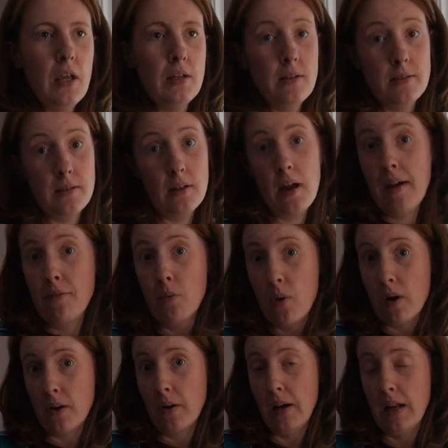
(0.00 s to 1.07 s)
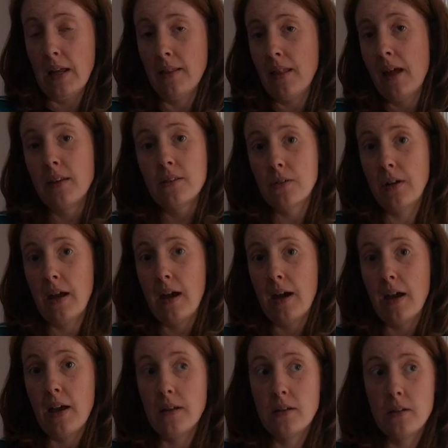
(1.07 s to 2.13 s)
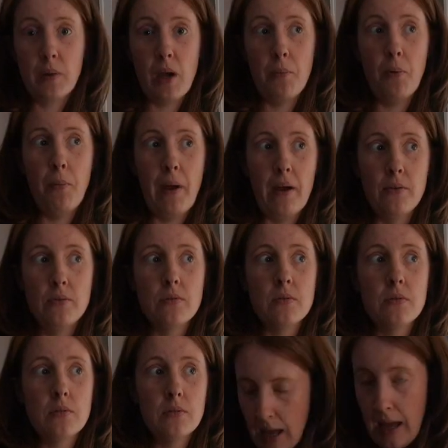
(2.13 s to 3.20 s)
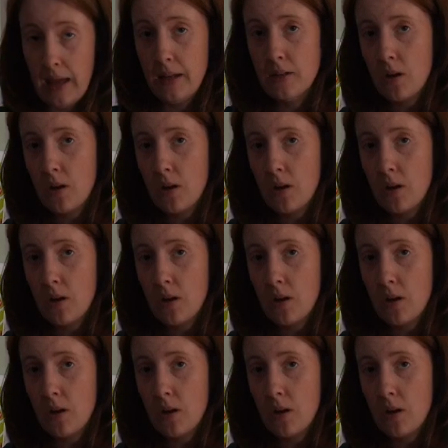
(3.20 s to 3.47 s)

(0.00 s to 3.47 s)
It doesn't have water in it. That's going to add a couple pounds. And